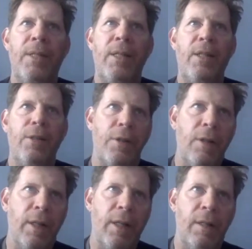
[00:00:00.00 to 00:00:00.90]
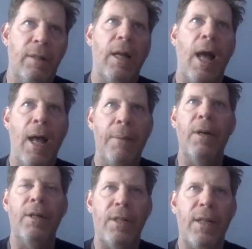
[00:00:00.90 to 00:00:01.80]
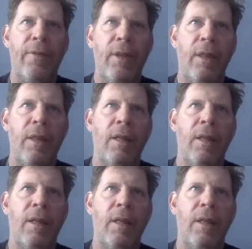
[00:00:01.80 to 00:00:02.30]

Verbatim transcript: six years earlier, on March seventh,